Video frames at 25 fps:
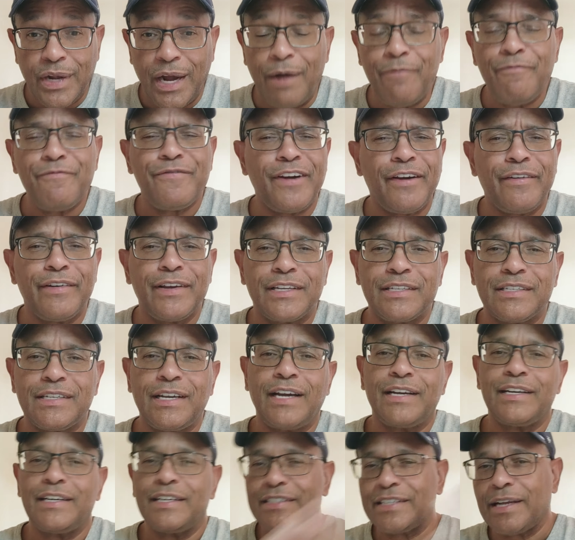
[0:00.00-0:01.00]
I'm very
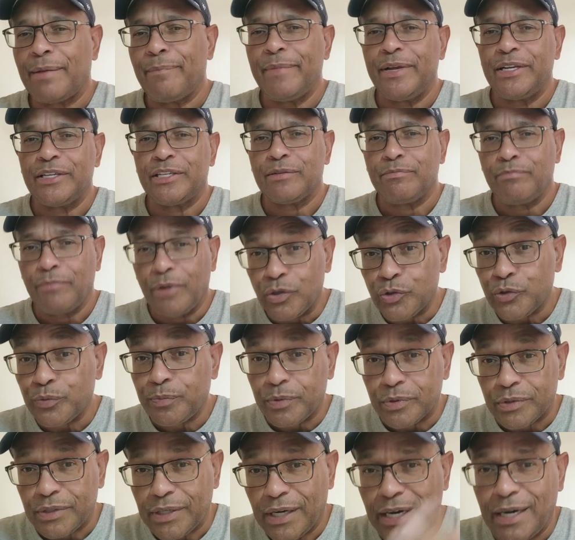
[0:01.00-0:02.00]
excited, as I mentioned
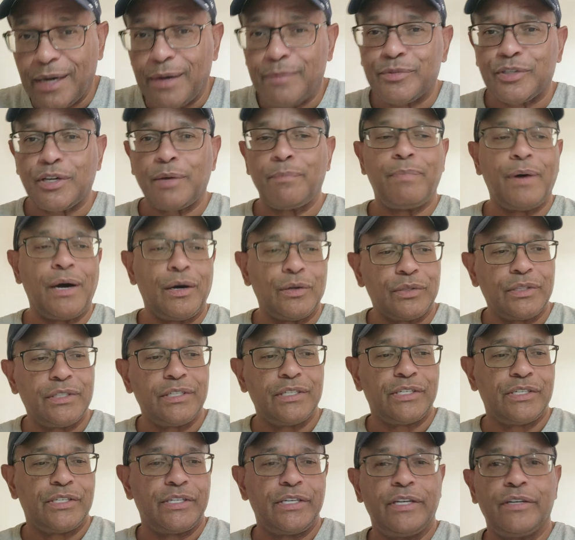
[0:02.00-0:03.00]
multiple times, about
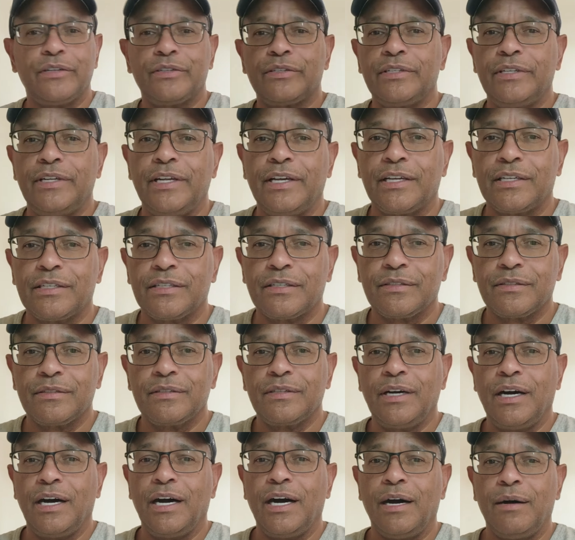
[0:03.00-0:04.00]
this year's Knicks.
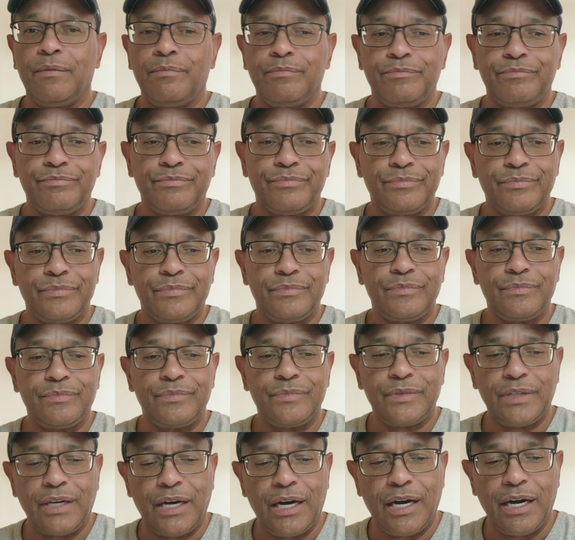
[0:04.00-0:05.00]

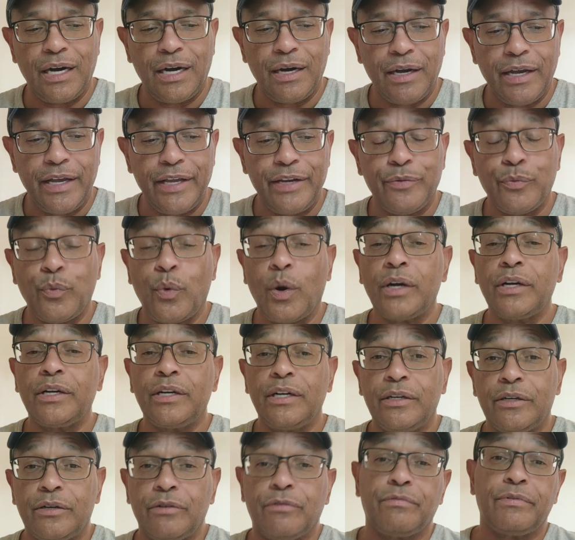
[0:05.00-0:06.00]
And
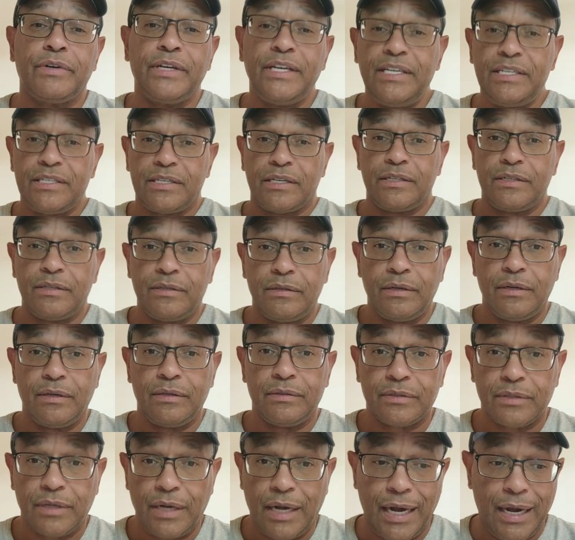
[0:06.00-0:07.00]
one the
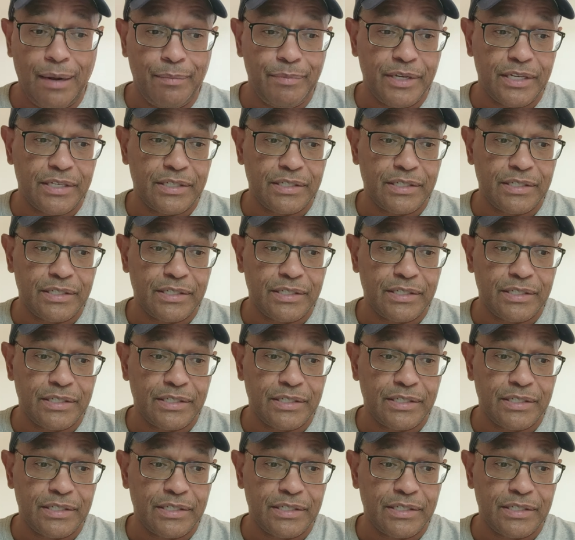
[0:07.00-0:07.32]
reasons I'm